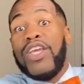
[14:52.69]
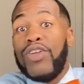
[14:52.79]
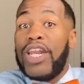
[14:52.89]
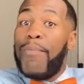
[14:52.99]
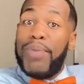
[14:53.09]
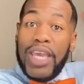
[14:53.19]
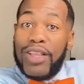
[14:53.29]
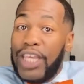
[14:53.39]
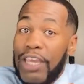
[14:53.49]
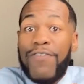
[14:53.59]
you know, that big
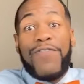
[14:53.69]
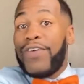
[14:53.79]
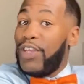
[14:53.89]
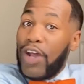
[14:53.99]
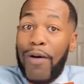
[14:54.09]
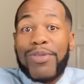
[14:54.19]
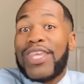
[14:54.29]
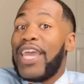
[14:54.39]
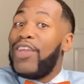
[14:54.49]
leaf, you know what I'm saying?